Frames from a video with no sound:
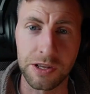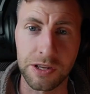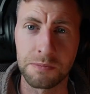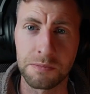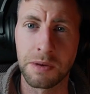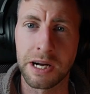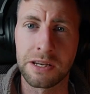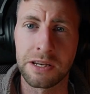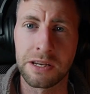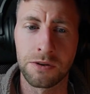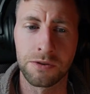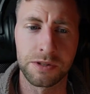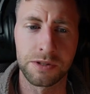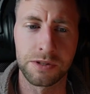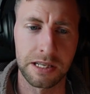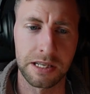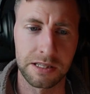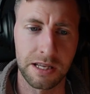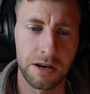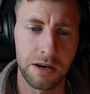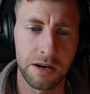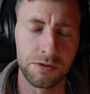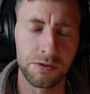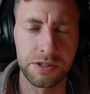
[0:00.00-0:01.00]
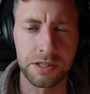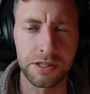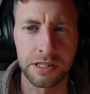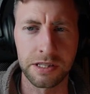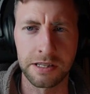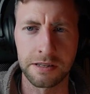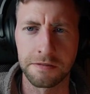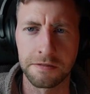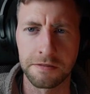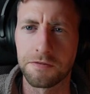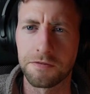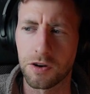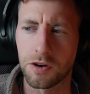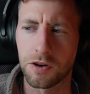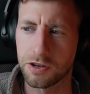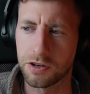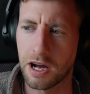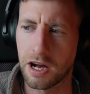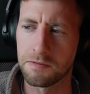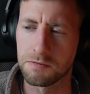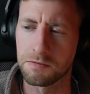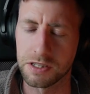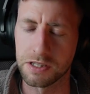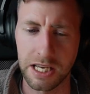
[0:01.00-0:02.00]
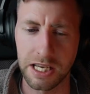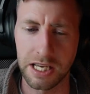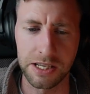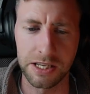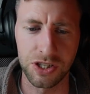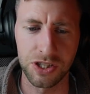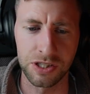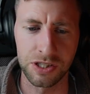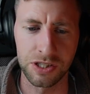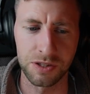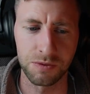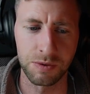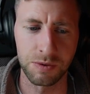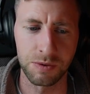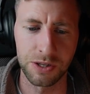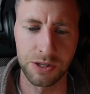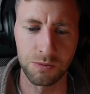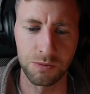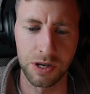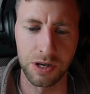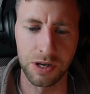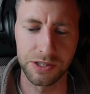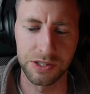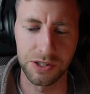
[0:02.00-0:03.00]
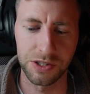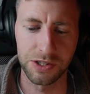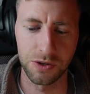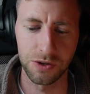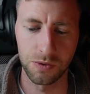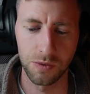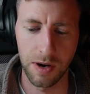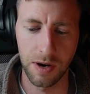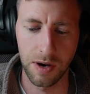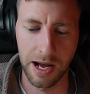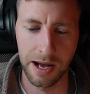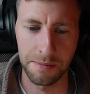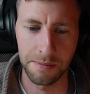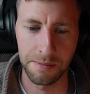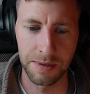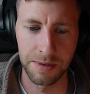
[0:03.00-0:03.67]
You might note that down. So then in further conversations, when you want to